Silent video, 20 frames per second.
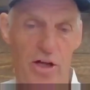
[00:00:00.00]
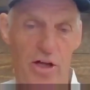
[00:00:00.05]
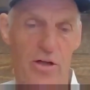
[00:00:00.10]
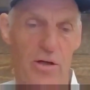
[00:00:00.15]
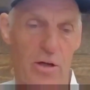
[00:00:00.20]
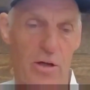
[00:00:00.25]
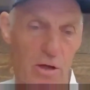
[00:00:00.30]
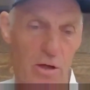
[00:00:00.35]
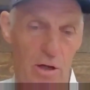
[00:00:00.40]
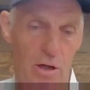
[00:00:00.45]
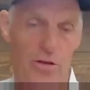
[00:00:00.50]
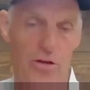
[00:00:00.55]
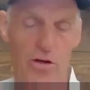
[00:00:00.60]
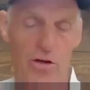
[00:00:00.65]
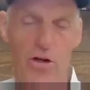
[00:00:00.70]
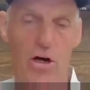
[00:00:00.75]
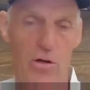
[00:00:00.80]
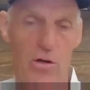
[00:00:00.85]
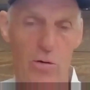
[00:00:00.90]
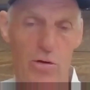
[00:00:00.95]
then
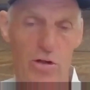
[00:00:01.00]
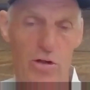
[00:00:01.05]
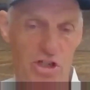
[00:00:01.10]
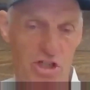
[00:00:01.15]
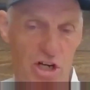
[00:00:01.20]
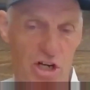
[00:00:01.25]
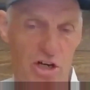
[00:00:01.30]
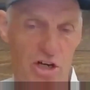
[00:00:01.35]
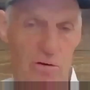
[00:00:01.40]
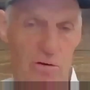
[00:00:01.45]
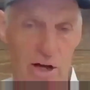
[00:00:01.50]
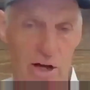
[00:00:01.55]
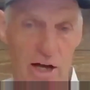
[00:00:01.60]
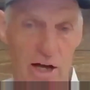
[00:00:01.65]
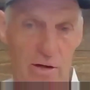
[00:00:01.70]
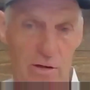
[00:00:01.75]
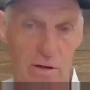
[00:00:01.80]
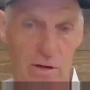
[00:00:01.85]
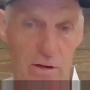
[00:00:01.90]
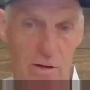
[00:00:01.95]
they're not going to stick
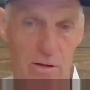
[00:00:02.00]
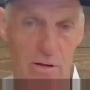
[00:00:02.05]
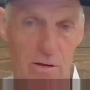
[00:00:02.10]
around.